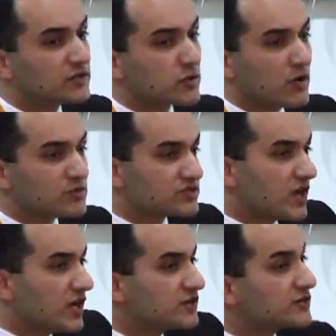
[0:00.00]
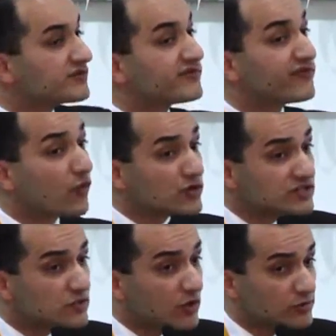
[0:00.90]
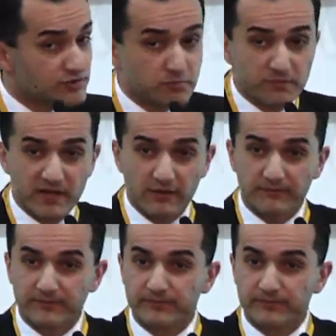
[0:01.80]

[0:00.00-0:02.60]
to almost $140 per pound.